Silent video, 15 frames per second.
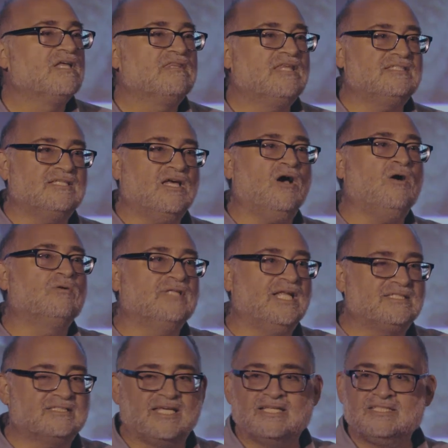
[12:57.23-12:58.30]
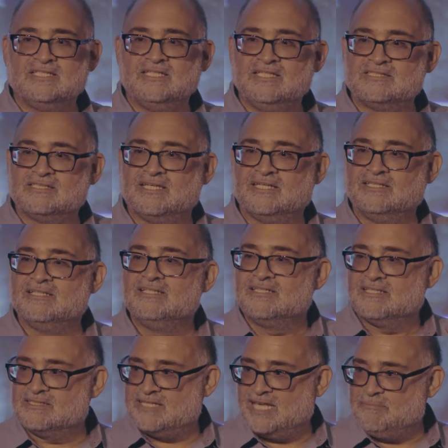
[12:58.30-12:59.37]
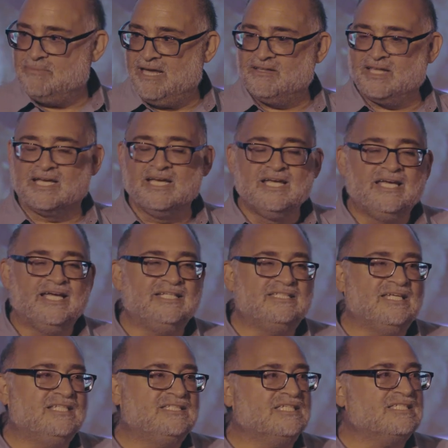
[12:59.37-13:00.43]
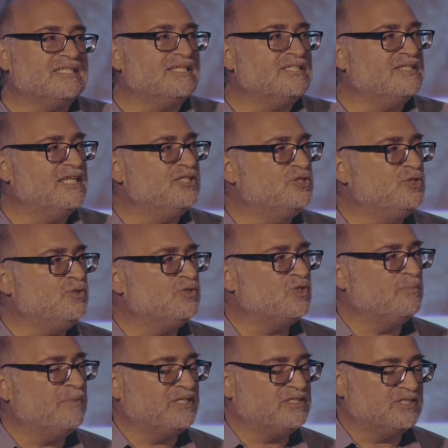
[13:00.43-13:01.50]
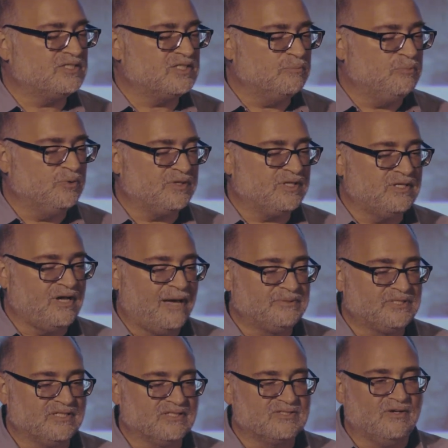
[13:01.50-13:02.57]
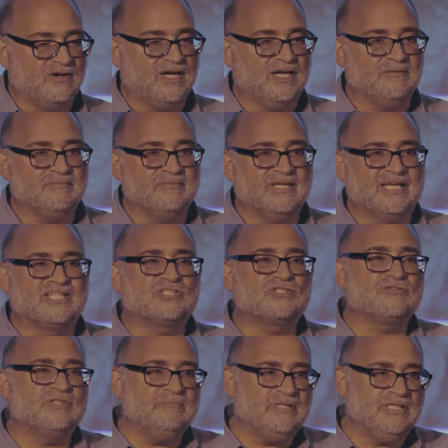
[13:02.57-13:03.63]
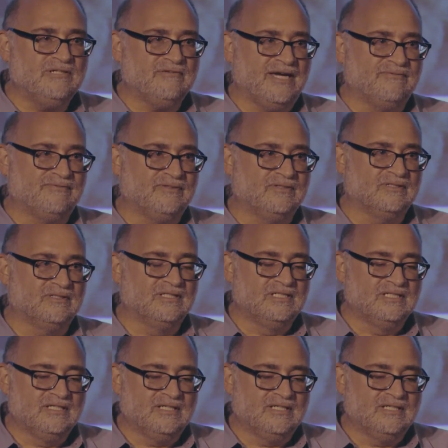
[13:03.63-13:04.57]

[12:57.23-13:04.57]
they say, oh, let's get Denise in. The same behavior. Like, it's, it's just like they do so much to support the adoption. So I'm extremely grateful